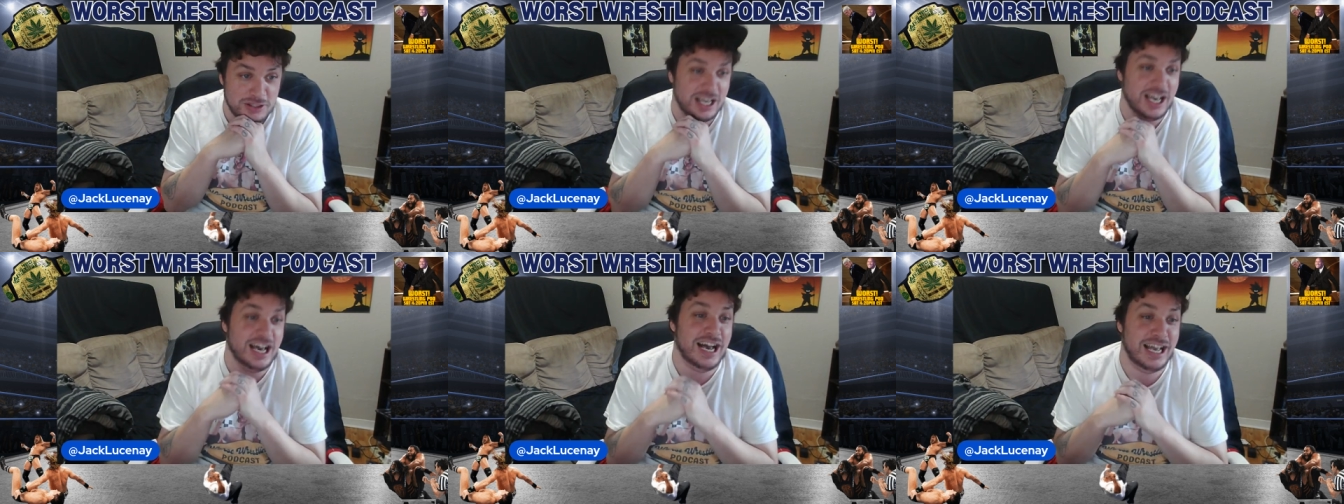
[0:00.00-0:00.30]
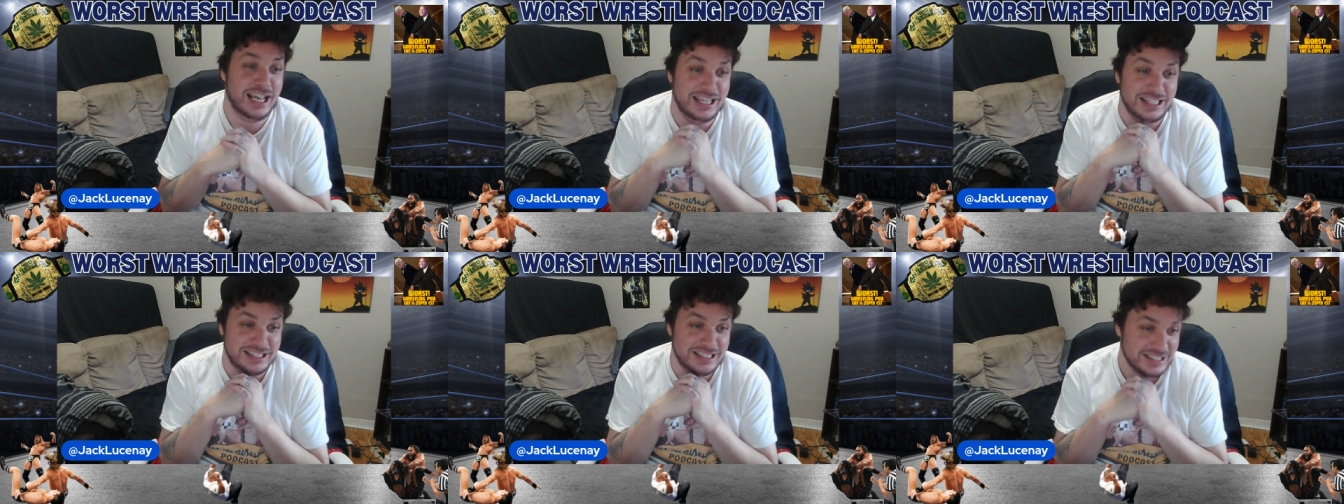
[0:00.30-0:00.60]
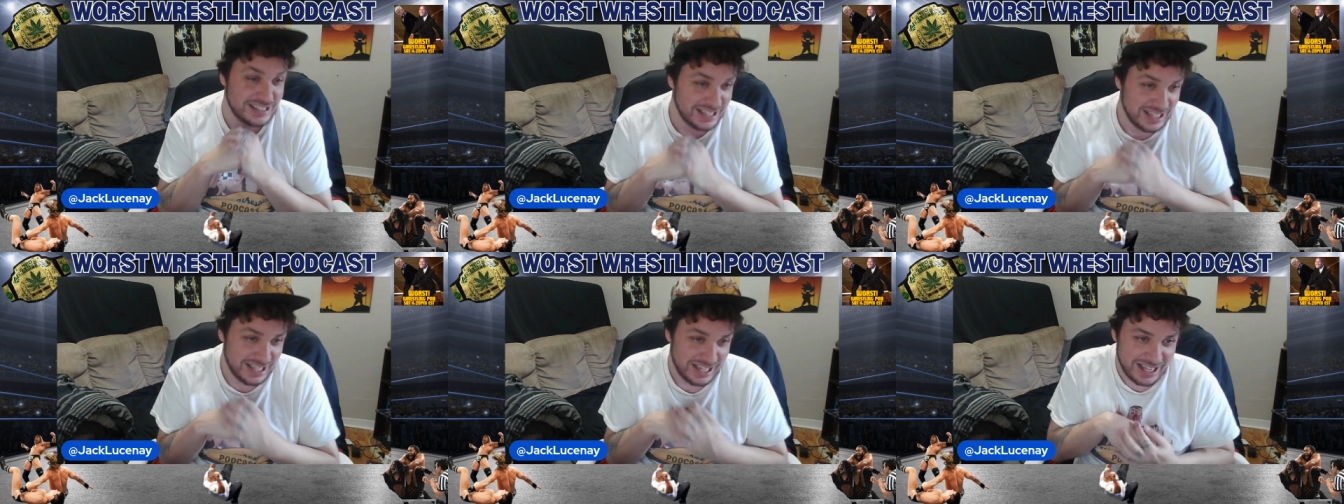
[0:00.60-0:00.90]

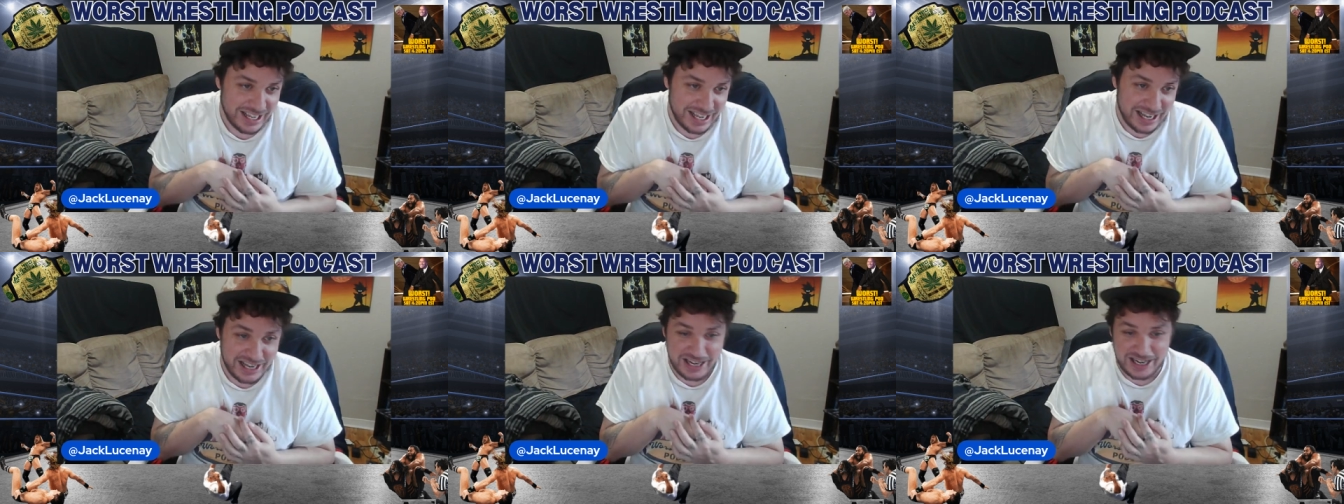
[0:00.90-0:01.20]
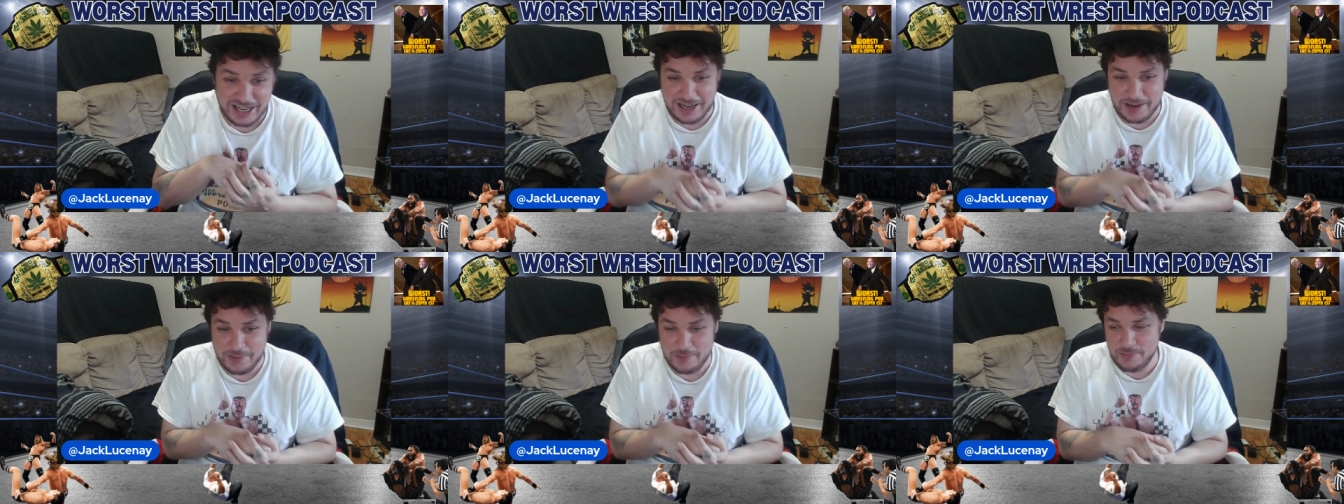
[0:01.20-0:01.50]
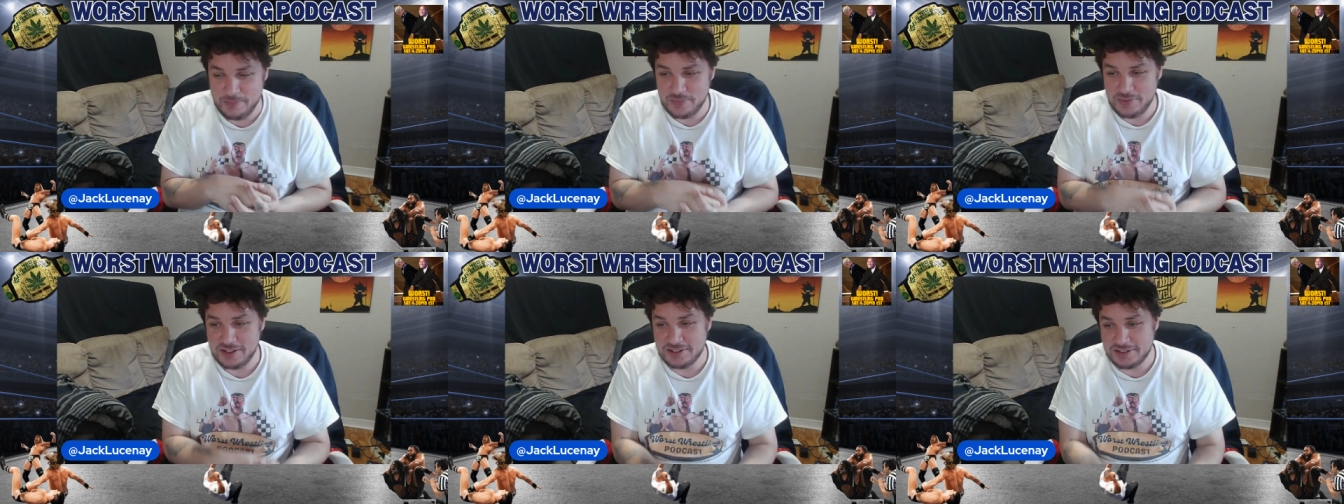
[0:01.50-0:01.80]
guys.
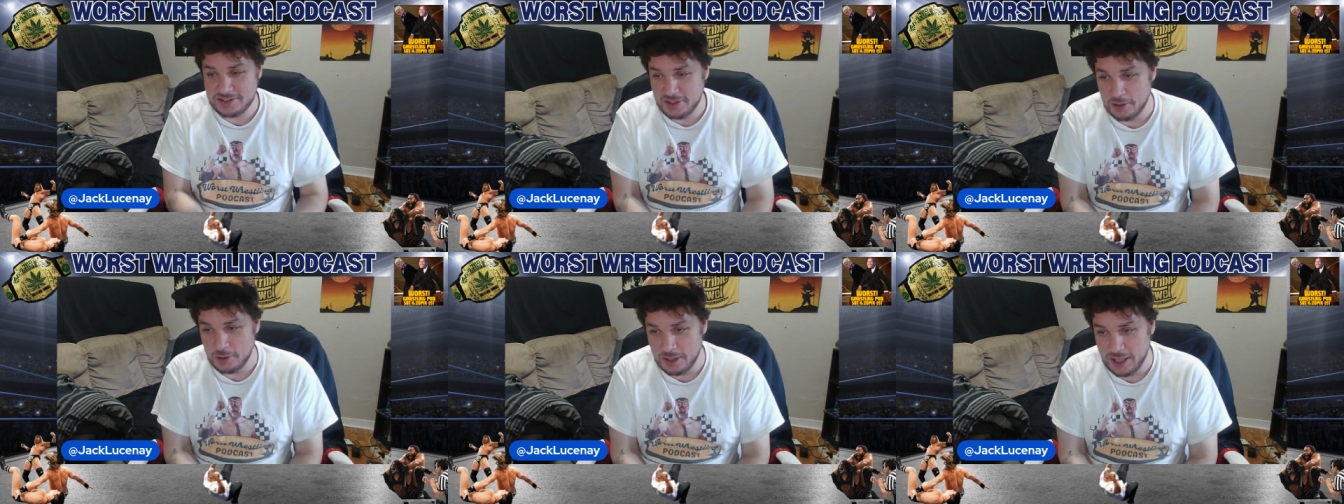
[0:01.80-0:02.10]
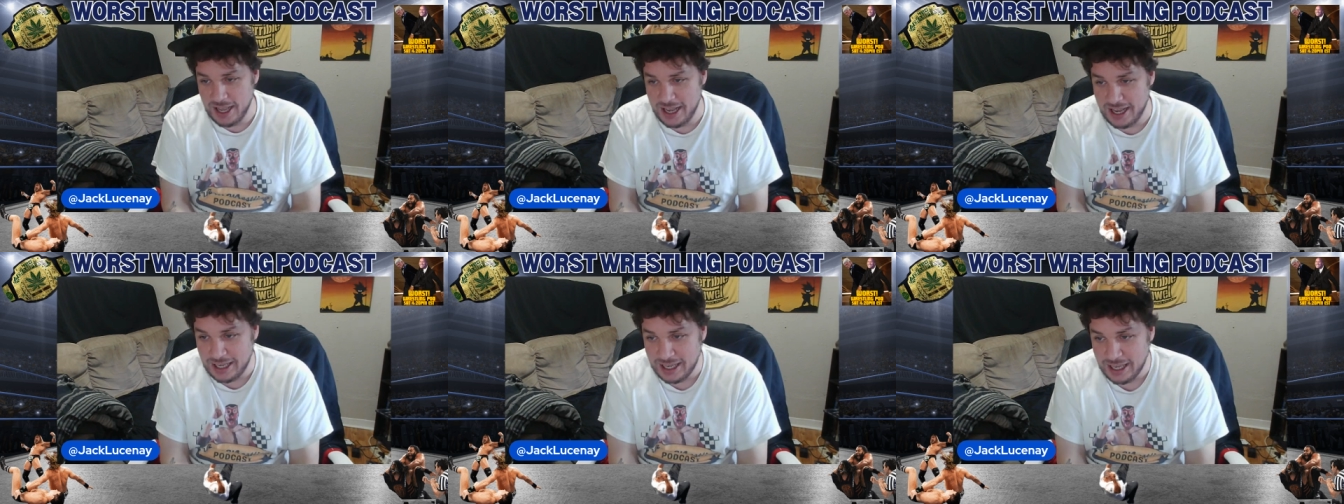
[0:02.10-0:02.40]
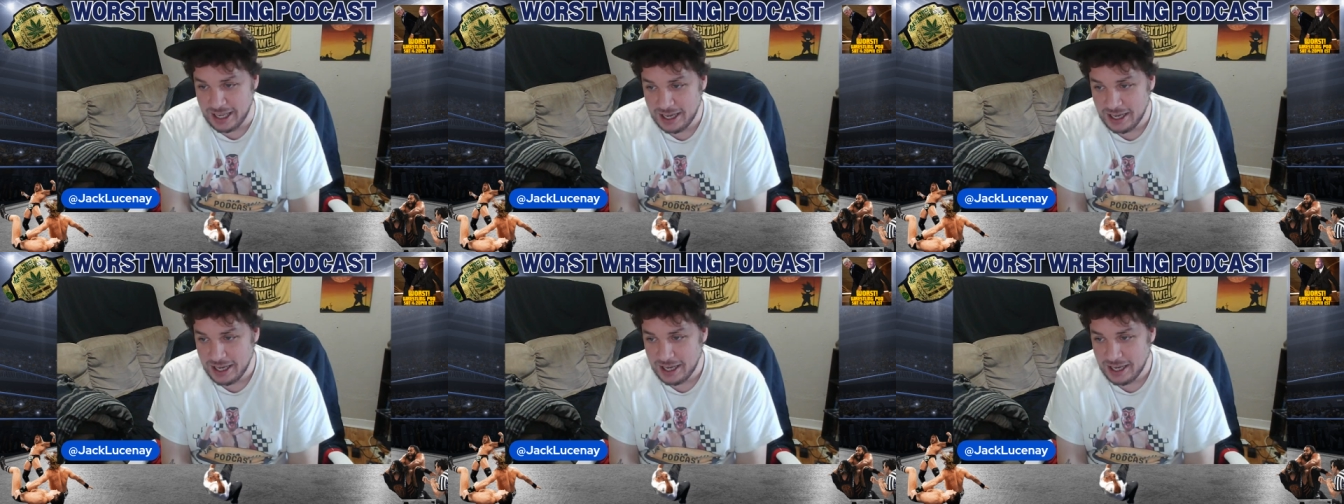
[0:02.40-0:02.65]
So, like,